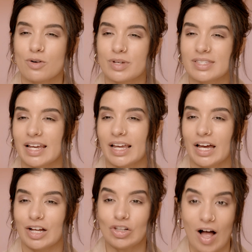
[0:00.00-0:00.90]
almost like
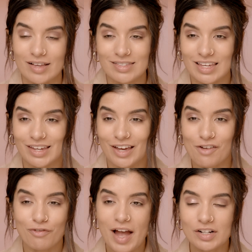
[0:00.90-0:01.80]
a glossy
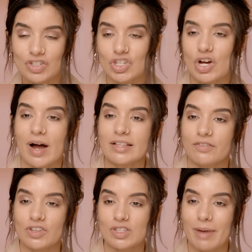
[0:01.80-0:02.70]
effect. So I
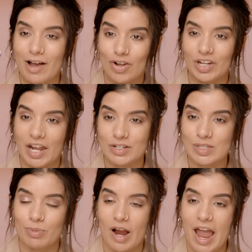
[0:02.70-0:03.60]
love using my all-nighter
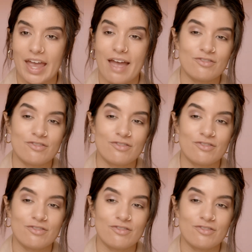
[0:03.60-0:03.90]
spray